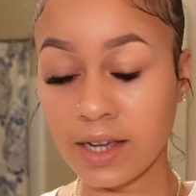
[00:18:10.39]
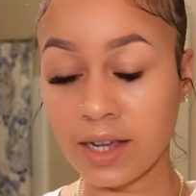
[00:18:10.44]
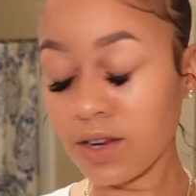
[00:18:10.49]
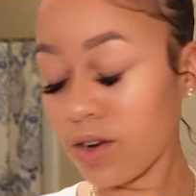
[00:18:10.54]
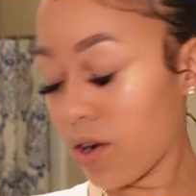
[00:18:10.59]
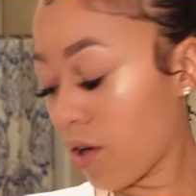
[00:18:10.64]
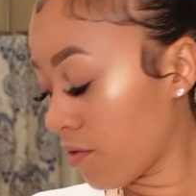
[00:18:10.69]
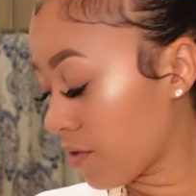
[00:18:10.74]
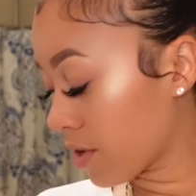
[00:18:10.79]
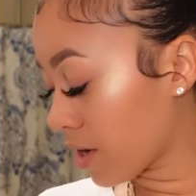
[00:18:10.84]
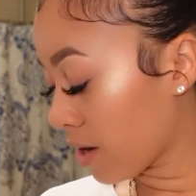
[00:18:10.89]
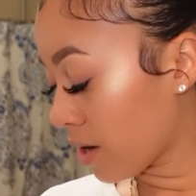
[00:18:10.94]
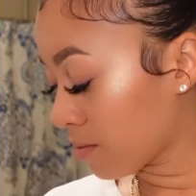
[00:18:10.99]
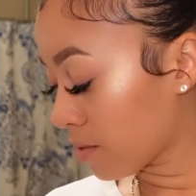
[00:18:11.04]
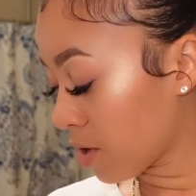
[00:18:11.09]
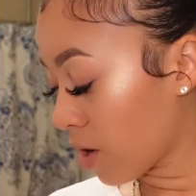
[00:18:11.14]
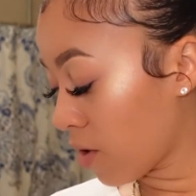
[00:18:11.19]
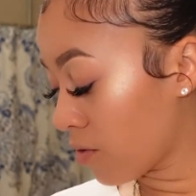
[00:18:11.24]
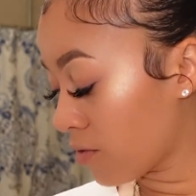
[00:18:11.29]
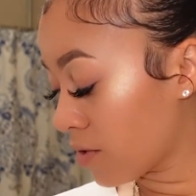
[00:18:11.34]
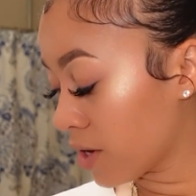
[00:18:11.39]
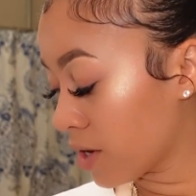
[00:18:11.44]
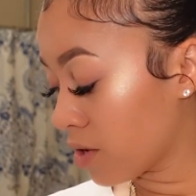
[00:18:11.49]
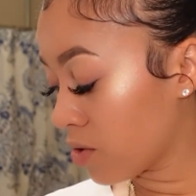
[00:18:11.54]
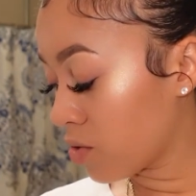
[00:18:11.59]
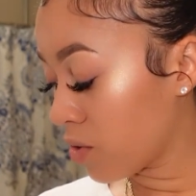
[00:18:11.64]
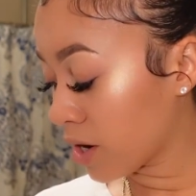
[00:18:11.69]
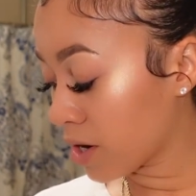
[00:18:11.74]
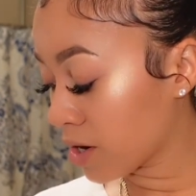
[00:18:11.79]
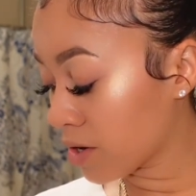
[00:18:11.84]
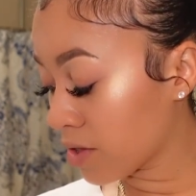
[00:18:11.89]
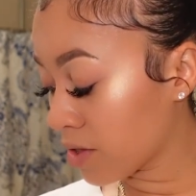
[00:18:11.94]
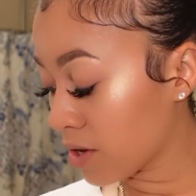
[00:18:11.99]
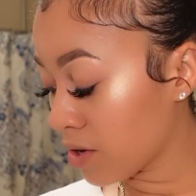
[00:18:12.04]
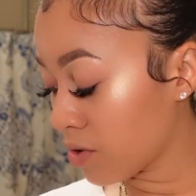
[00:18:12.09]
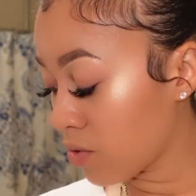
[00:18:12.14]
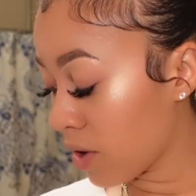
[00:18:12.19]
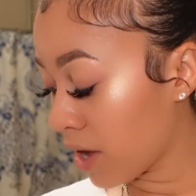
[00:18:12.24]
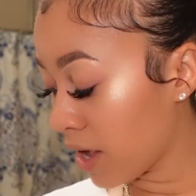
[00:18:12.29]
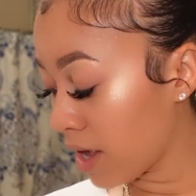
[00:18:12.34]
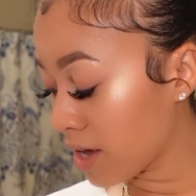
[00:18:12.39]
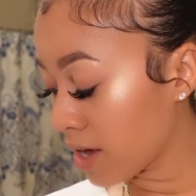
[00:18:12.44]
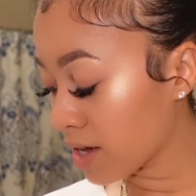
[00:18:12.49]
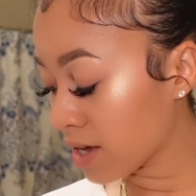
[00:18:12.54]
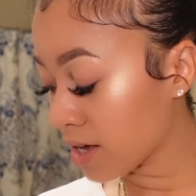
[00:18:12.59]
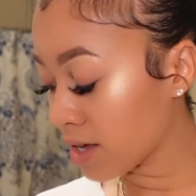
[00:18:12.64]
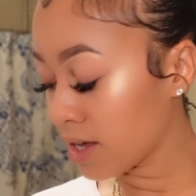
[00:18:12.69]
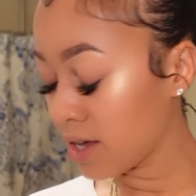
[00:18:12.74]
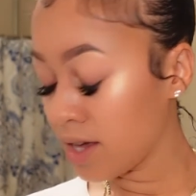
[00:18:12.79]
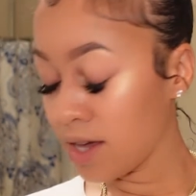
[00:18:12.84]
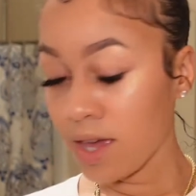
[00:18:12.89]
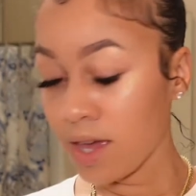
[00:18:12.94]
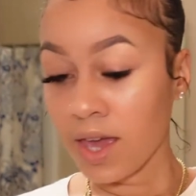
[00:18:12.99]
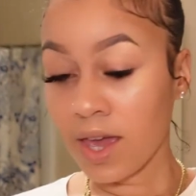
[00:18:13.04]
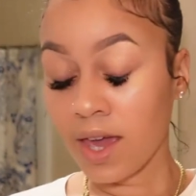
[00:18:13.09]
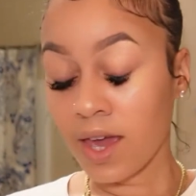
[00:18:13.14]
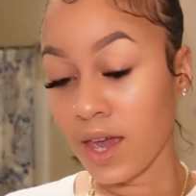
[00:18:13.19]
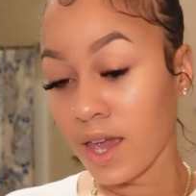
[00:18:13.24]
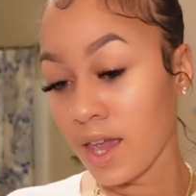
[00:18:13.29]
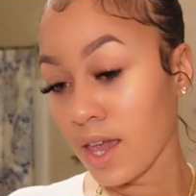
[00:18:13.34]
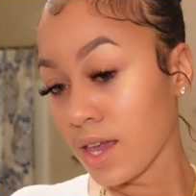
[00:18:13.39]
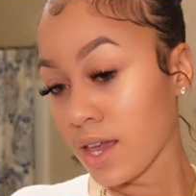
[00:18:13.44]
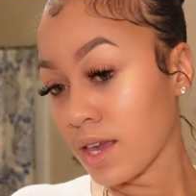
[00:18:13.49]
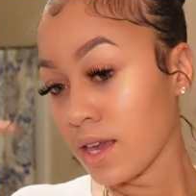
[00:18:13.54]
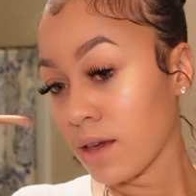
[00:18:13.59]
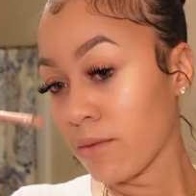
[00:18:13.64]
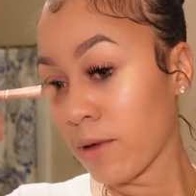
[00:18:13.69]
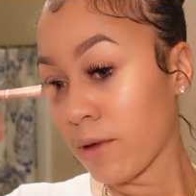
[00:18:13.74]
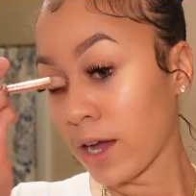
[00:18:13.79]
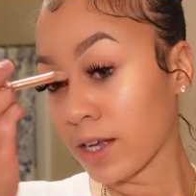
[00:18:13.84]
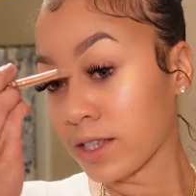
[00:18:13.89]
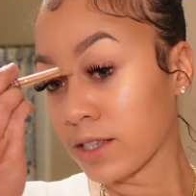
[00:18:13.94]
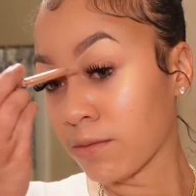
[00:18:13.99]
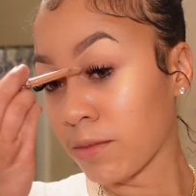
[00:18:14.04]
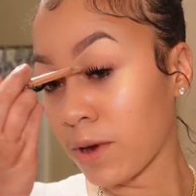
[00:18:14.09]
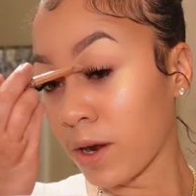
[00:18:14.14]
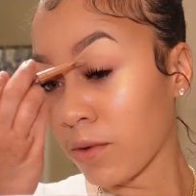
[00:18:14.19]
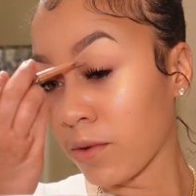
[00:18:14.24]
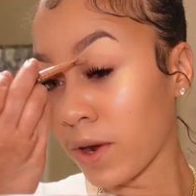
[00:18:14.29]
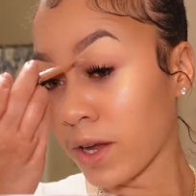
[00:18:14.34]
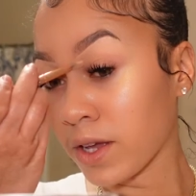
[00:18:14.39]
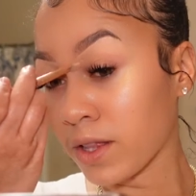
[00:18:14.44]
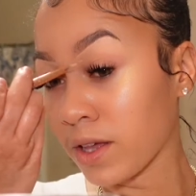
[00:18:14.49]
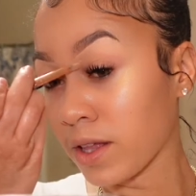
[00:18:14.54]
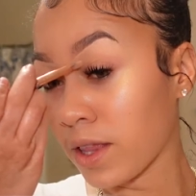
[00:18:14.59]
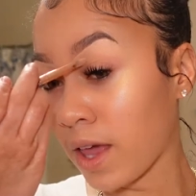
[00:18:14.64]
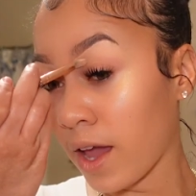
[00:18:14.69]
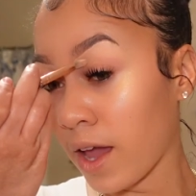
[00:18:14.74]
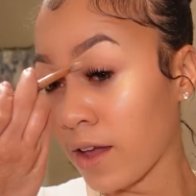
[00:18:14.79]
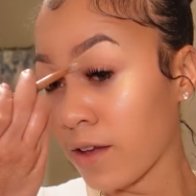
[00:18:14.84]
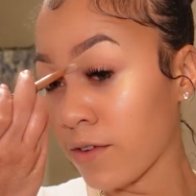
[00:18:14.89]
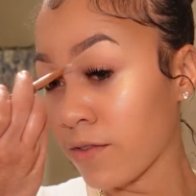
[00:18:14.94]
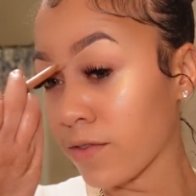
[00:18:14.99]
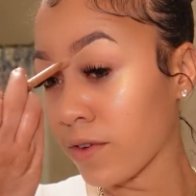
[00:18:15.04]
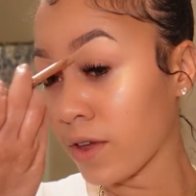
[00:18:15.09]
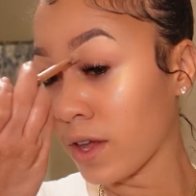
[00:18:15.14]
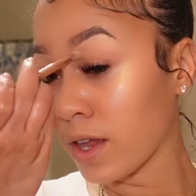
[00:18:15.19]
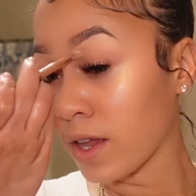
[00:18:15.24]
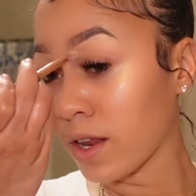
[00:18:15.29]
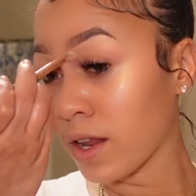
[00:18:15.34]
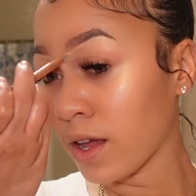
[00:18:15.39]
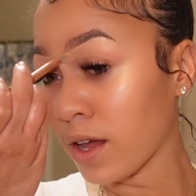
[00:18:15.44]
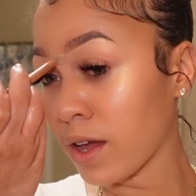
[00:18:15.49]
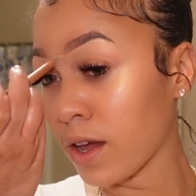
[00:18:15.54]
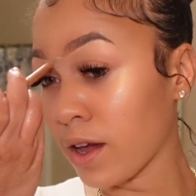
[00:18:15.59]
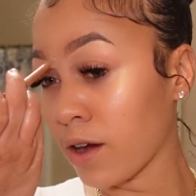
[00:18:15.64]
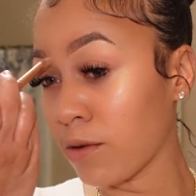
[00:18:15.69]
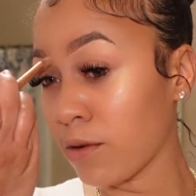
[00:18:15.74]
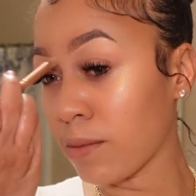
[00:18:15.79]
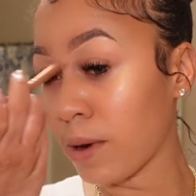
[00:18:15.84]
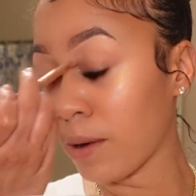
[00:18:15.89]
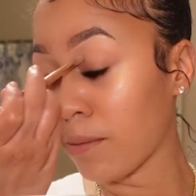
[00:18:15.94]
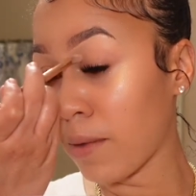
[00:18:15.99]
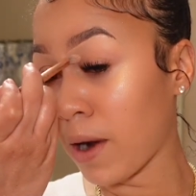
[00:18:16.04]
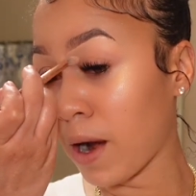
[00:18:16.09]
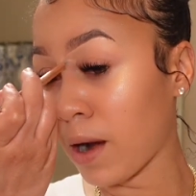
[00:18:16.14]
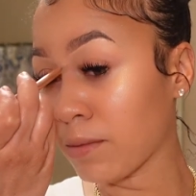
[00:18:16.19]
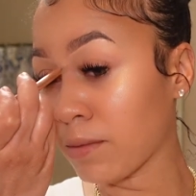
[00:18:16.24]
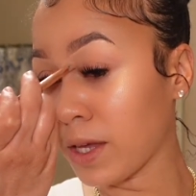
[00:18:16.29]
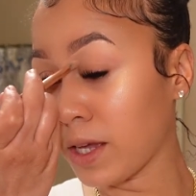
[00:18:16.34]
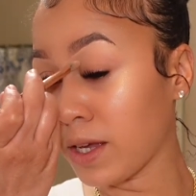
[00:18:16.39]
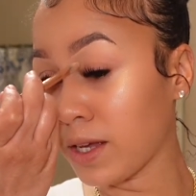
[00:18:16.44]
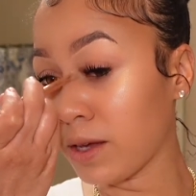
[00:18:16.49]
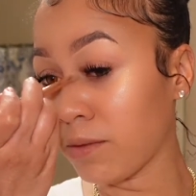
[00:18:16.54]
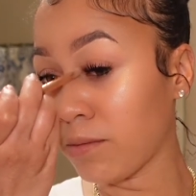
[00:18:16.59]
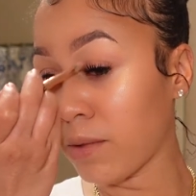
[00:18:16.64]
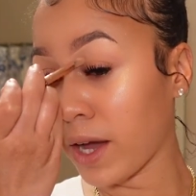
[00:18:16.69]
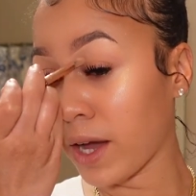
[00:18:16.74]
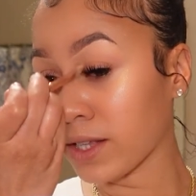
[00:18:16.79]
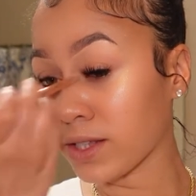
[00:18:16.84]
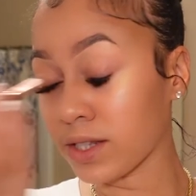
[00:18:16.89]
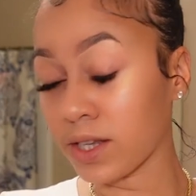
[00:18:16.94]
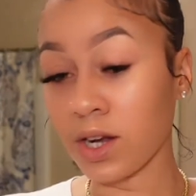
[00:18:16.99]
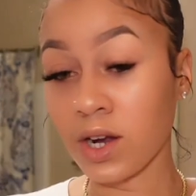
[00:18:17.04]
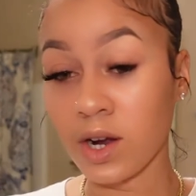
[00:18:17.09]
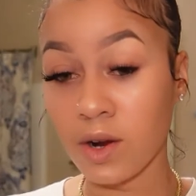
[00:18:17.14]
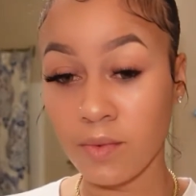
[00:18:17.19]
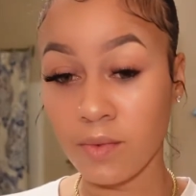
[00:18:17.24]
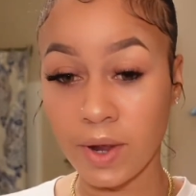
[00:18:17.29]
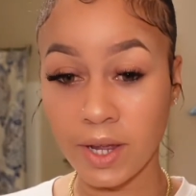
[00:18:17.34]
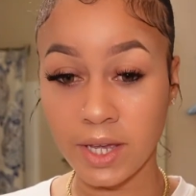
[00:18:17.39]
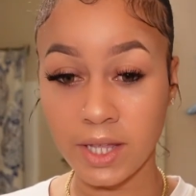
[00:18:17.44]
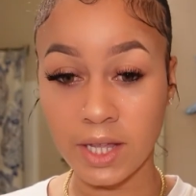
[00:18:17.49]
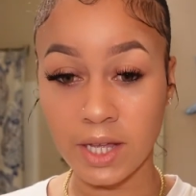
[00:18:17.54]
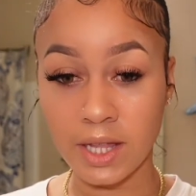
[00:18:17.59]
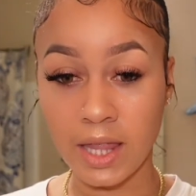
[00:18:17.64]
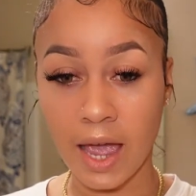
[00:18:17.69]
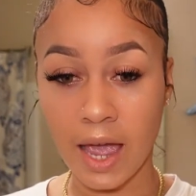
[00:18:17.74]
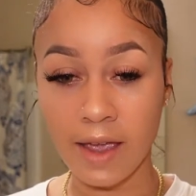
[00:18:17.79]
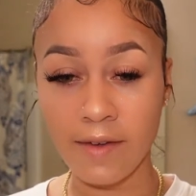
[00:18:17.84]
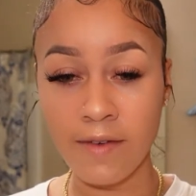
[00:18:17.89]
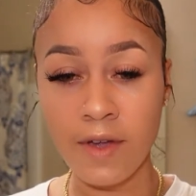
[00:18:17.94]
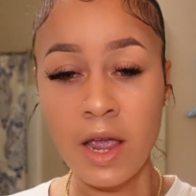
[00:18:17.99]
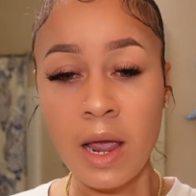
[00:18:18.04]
overcome COVID quicker than quick and get back to my regular life and help my mommy get back to her regular life.